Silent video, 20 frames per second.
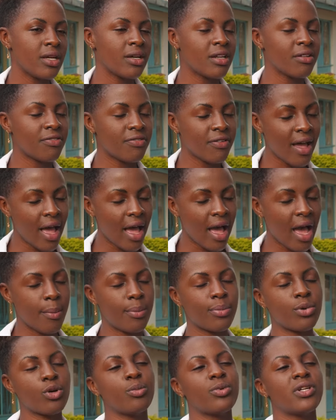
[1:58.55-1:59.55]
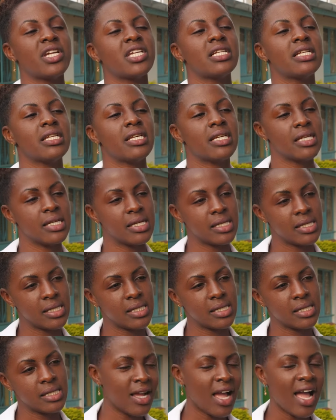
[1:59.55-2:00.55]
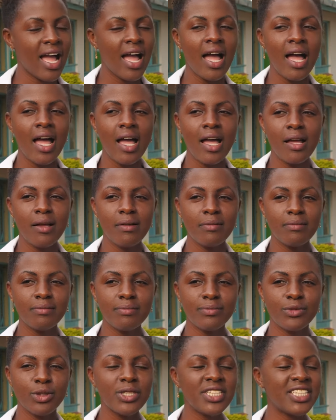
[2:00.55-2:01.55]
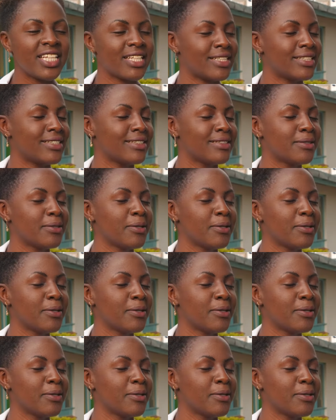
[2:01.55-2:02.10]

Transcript: refer appropriately. Not yet.